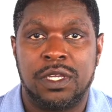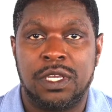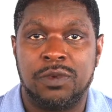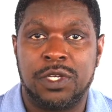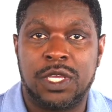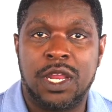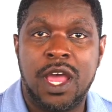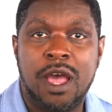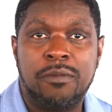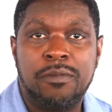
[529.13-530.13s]
He would get
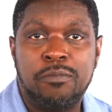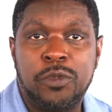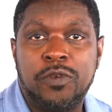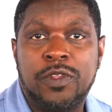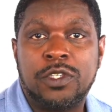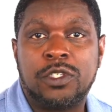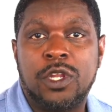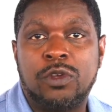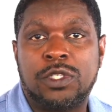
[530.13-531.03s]
up, move the snow,